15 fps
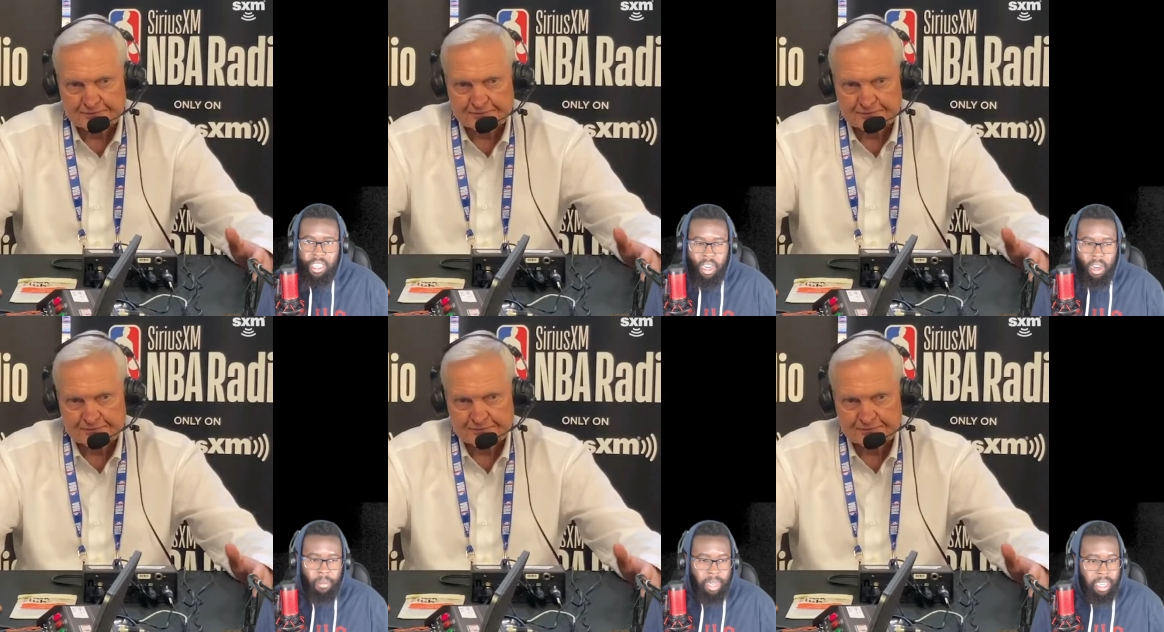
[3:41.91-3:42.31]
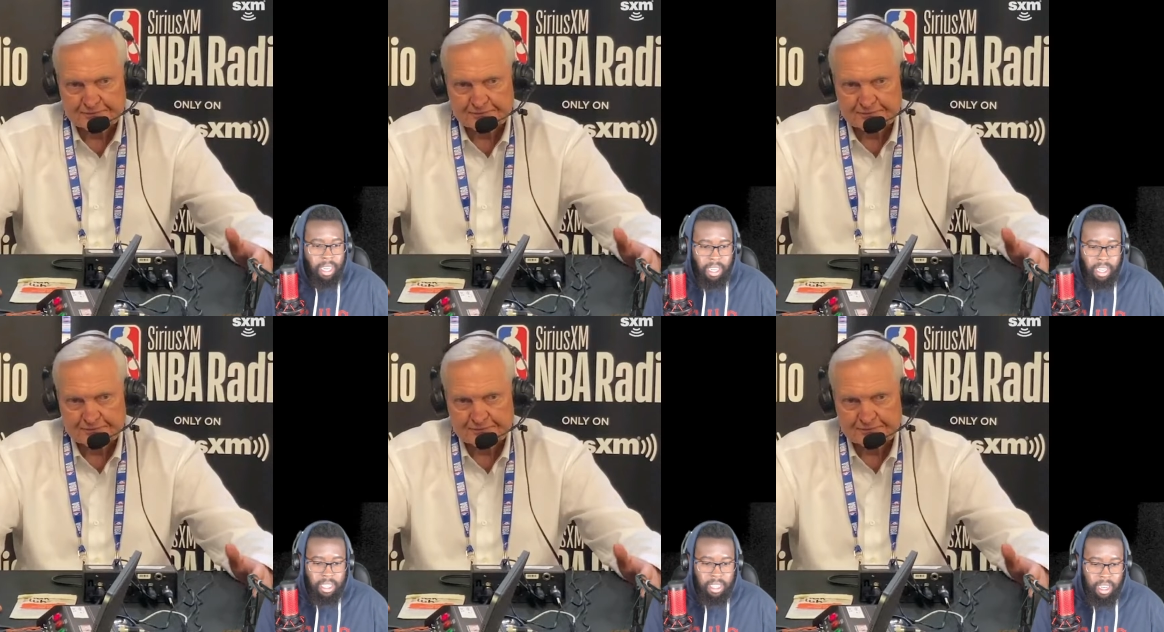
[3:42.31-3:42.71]
Speaker 1: I mean, in
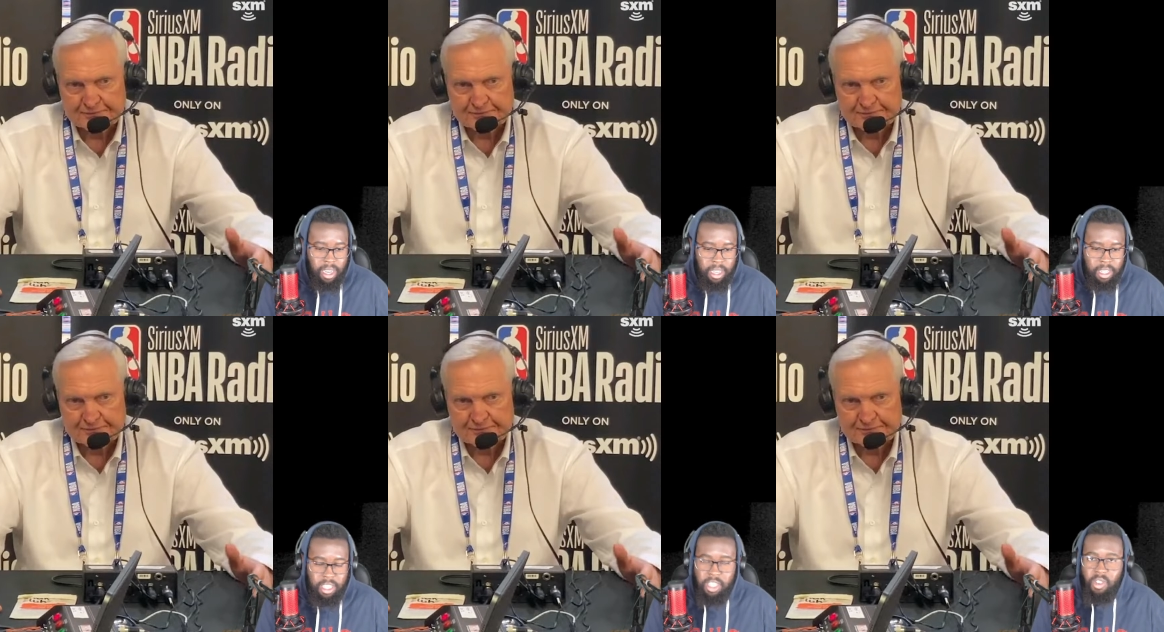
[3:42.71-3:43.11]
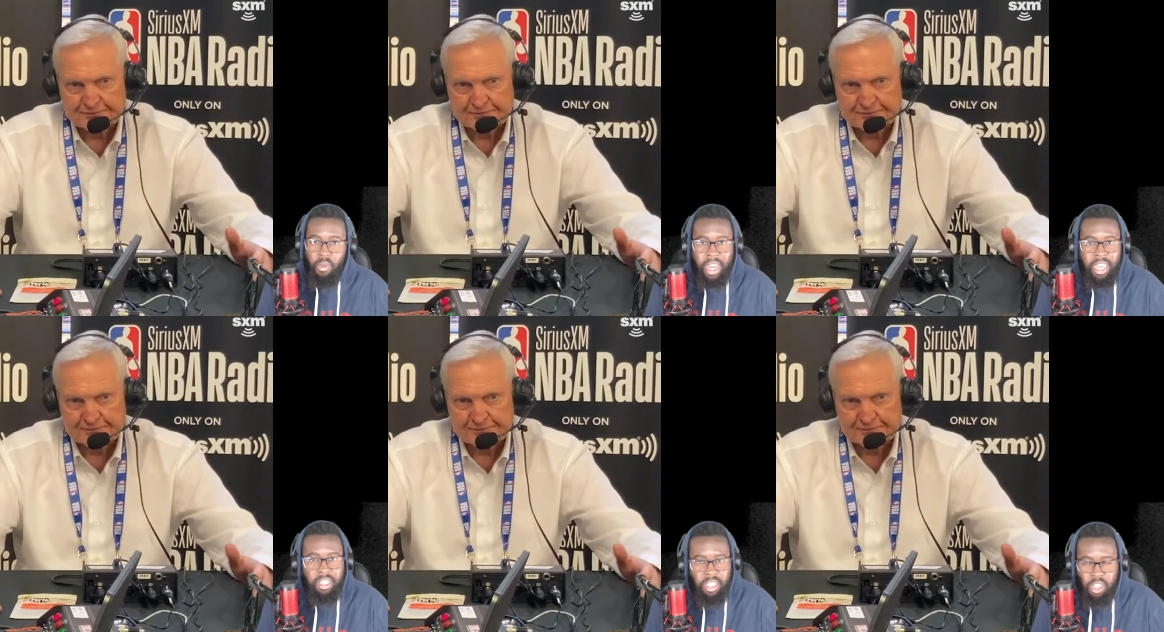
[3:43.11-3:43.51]
this uh
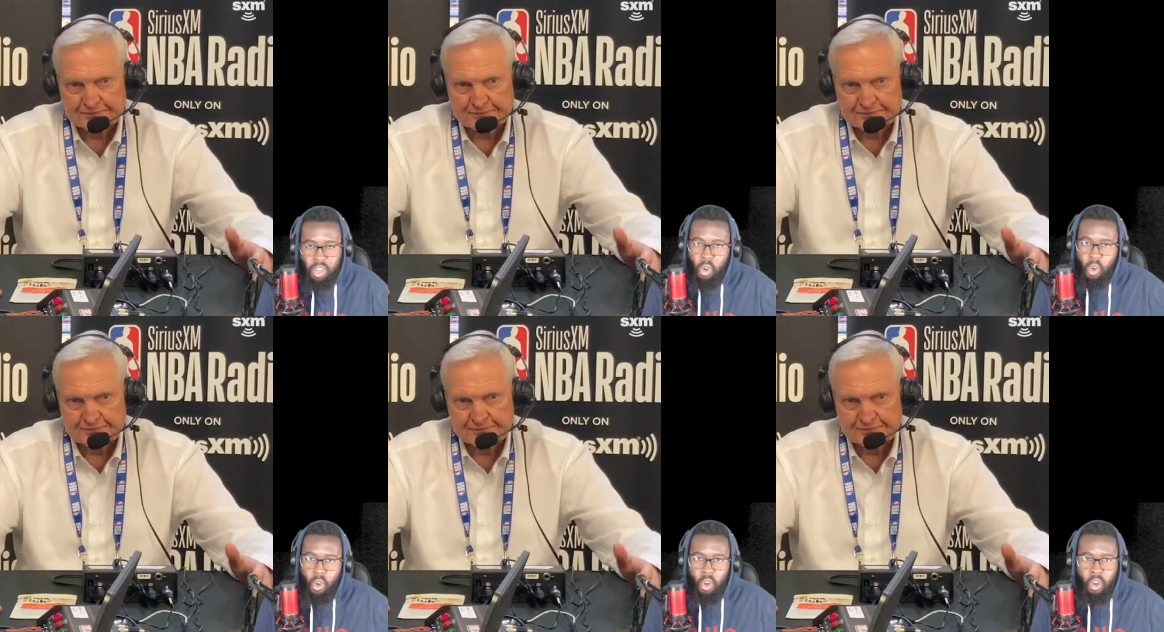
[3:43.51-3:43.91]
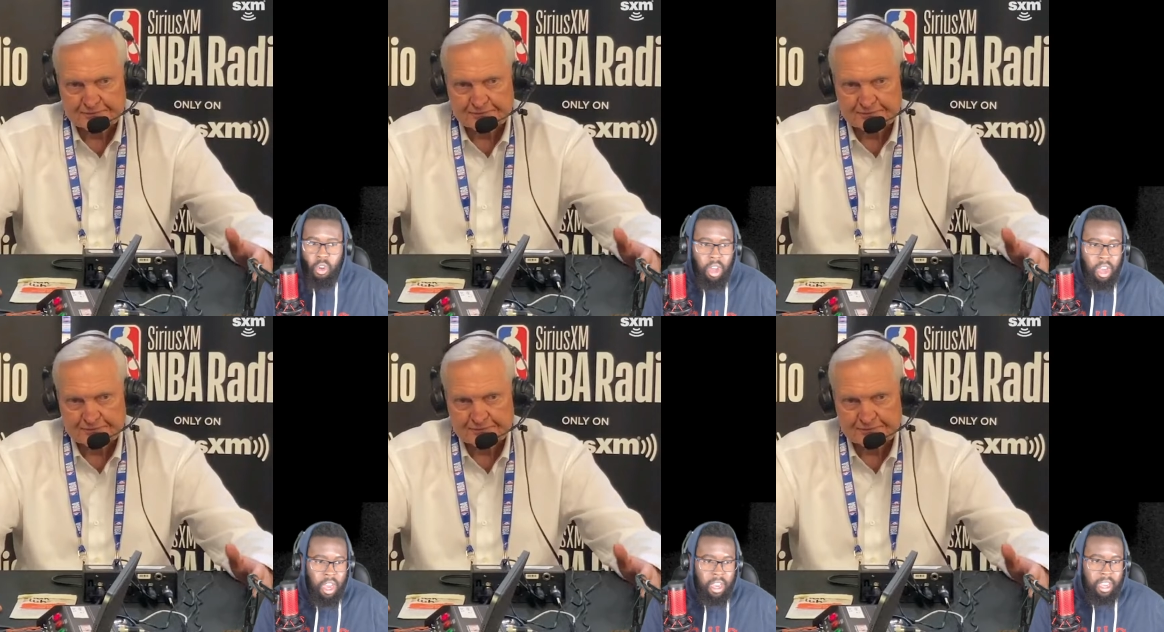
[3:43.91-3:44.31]
generation or
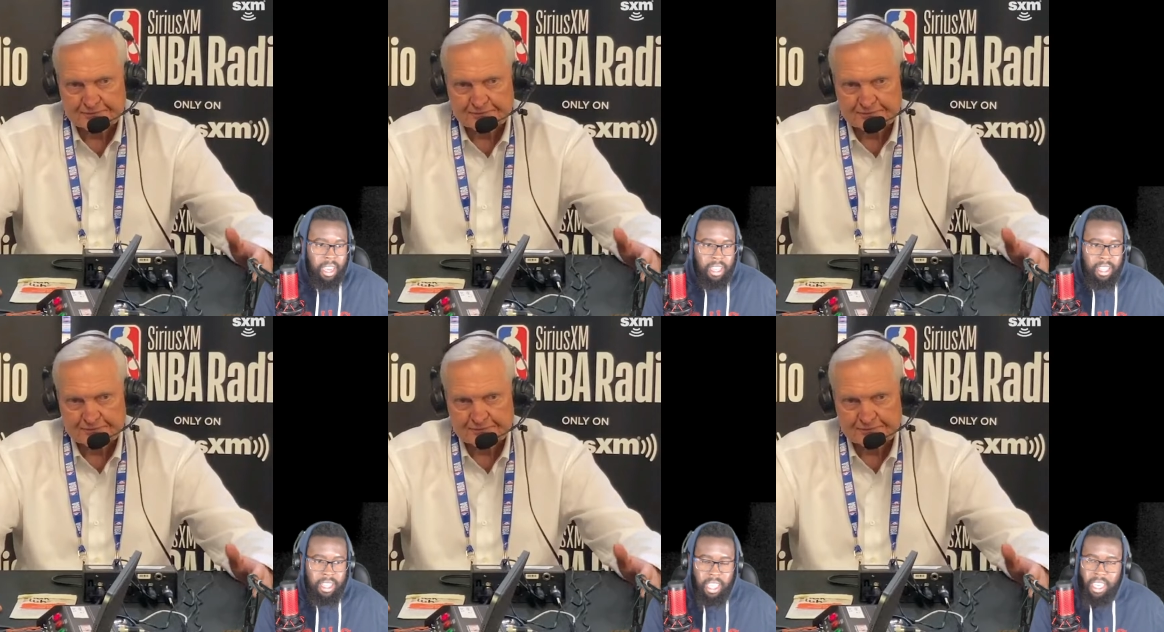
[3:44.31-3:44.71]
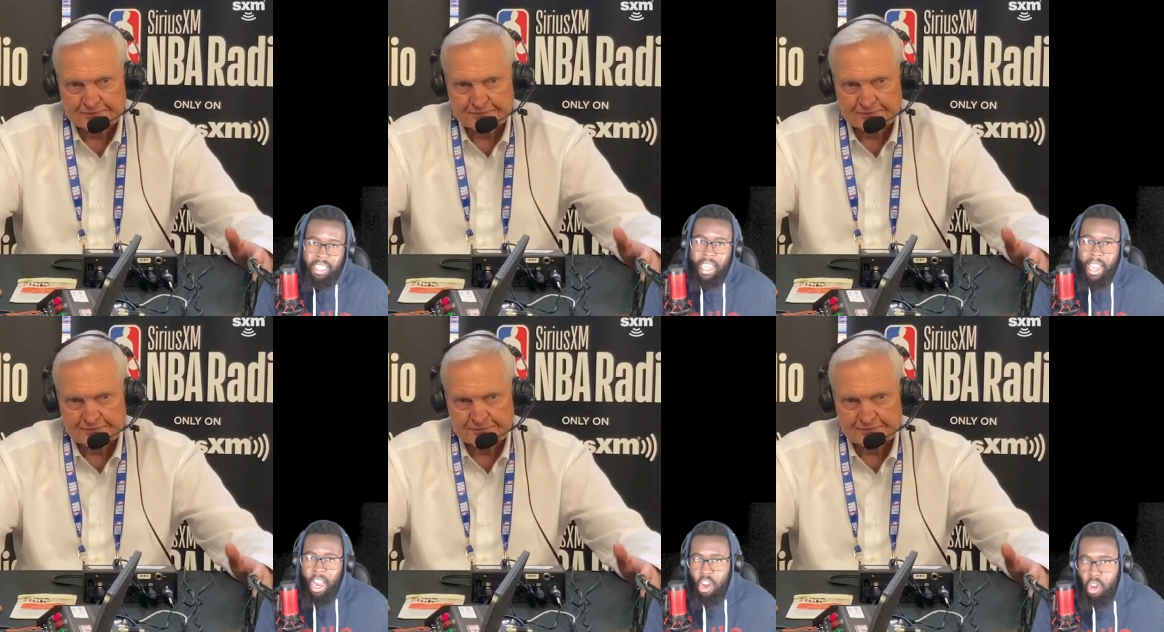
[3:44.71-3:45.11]
in this
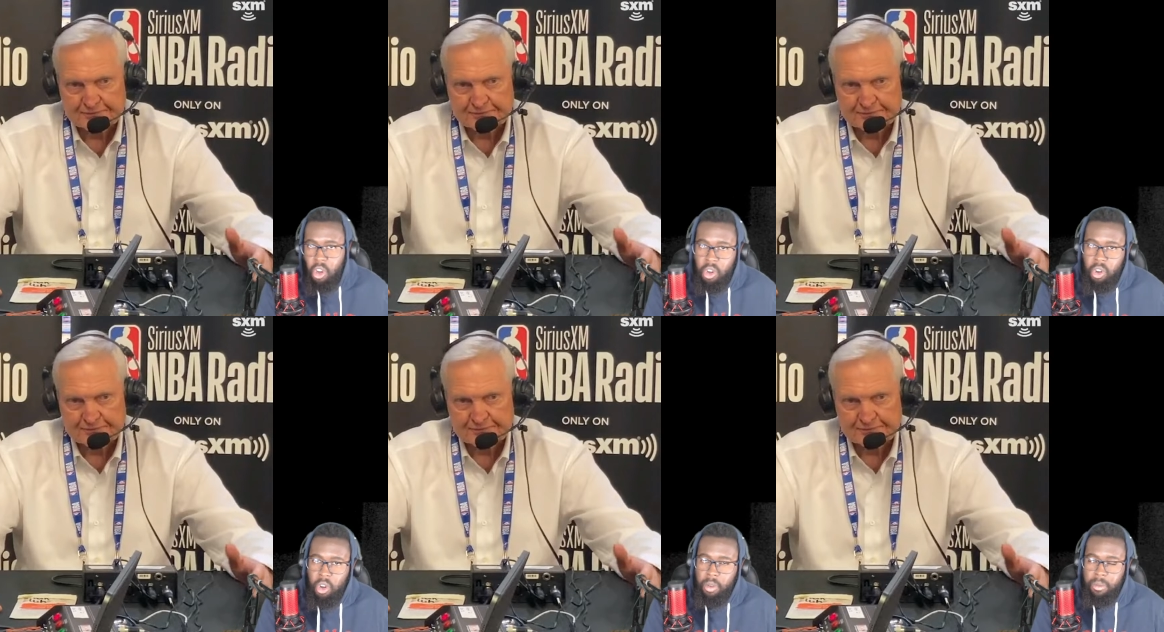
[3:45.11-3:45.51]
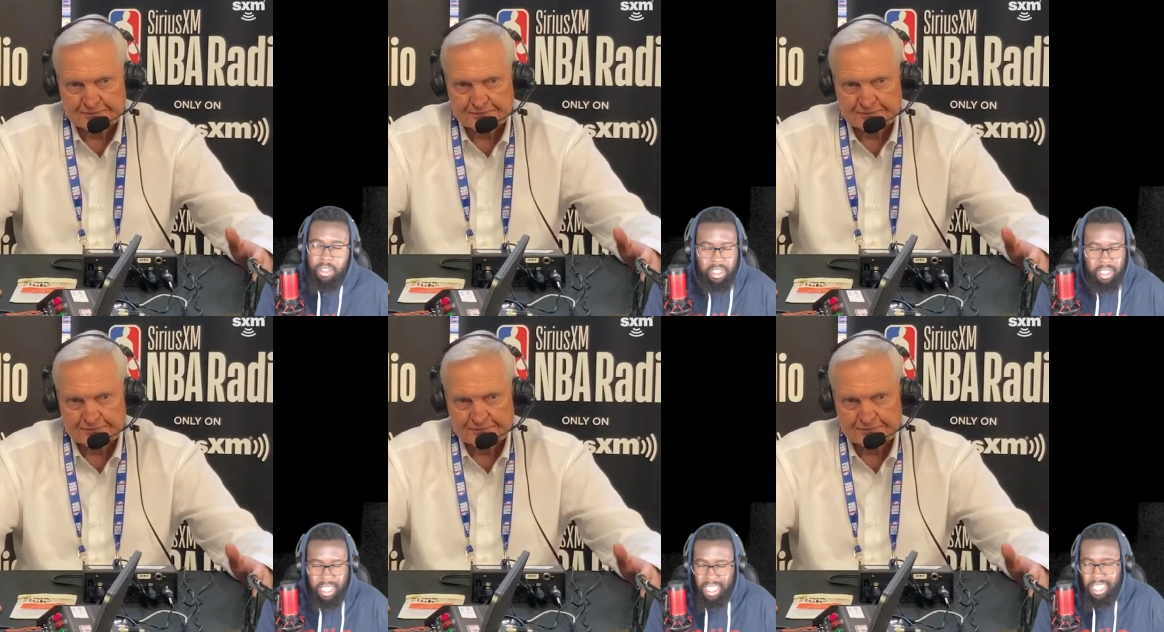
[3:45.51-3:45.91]
era.
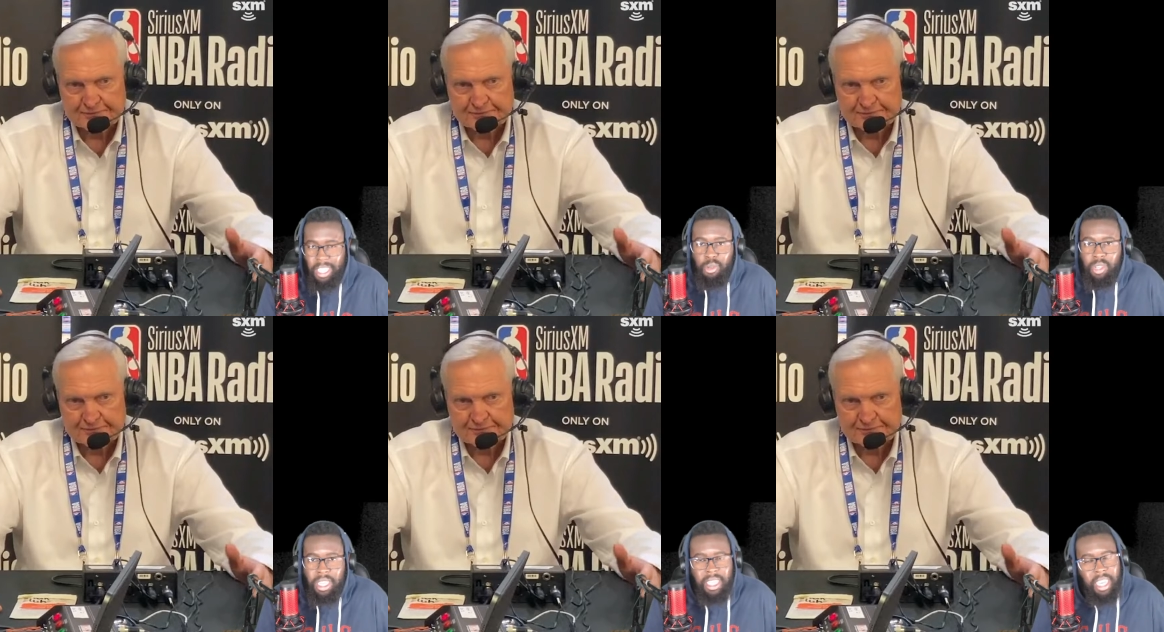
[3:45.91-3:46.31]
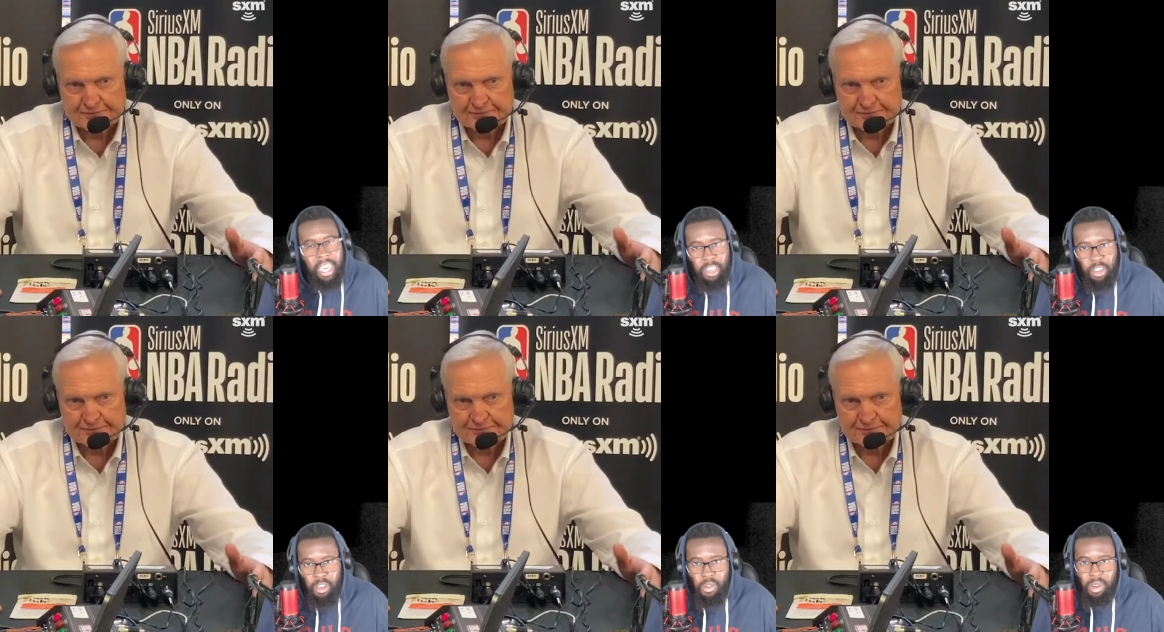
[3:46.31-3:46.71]
It's like you just can't
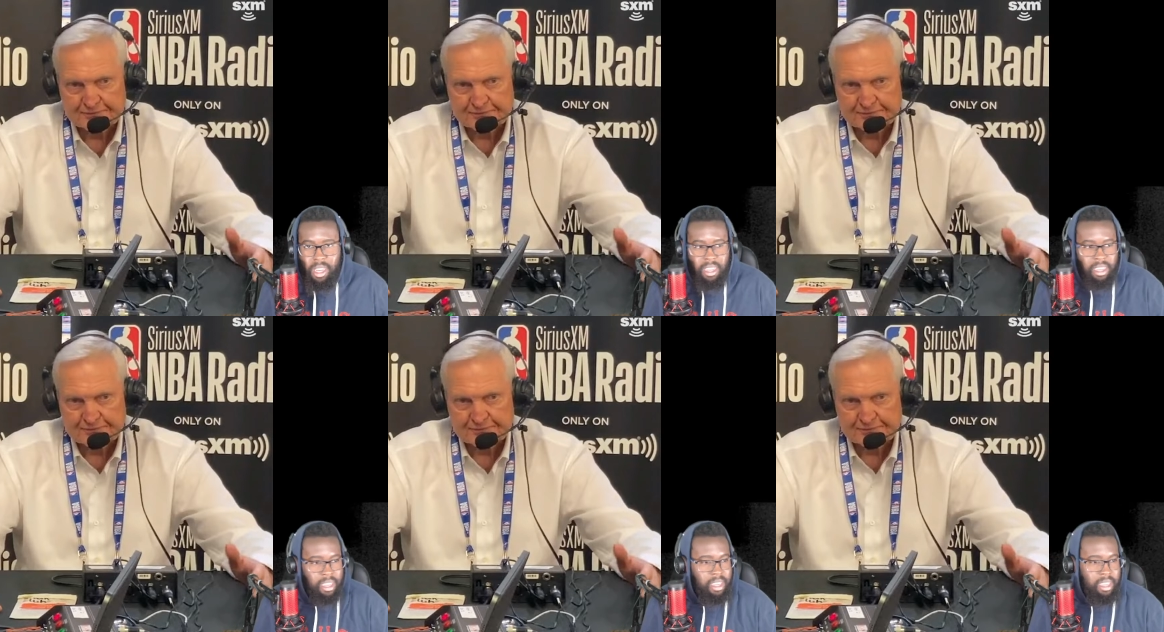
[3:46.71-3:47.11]
do it.